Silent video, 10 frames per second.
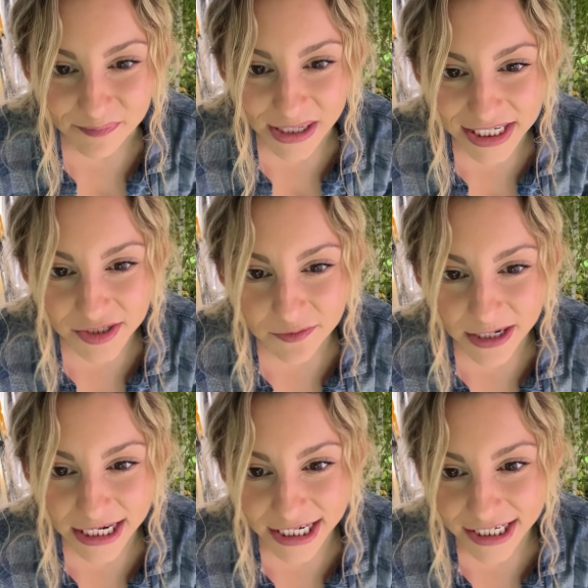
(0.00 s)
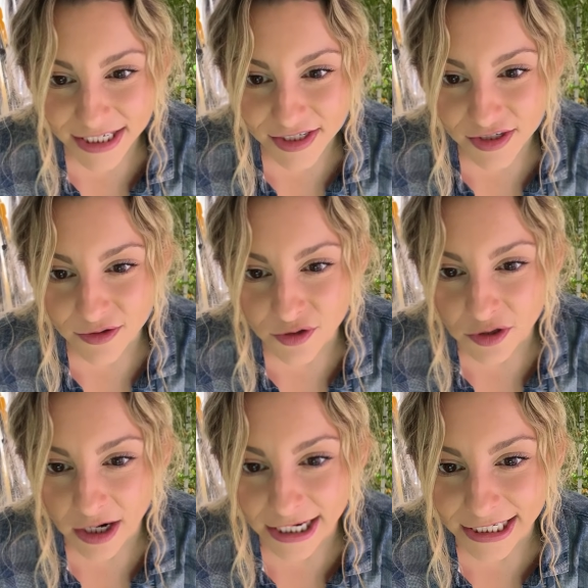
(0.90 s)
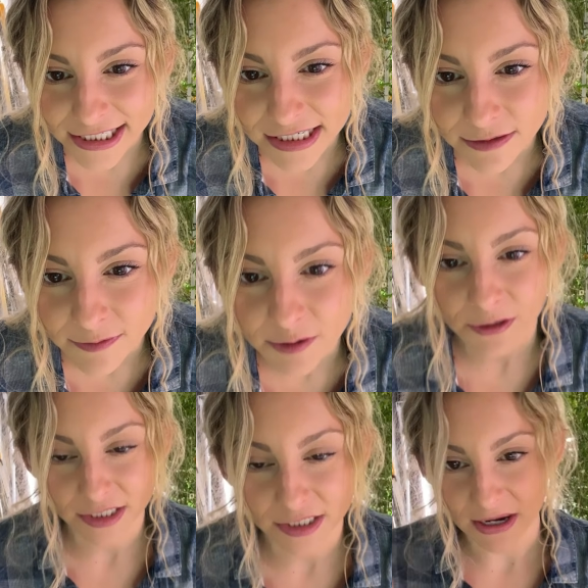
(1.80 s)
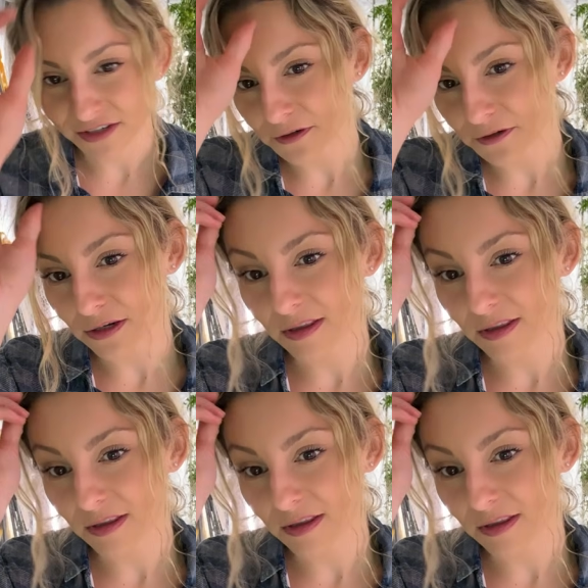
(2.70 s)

Best way is to try it and see what works best for you.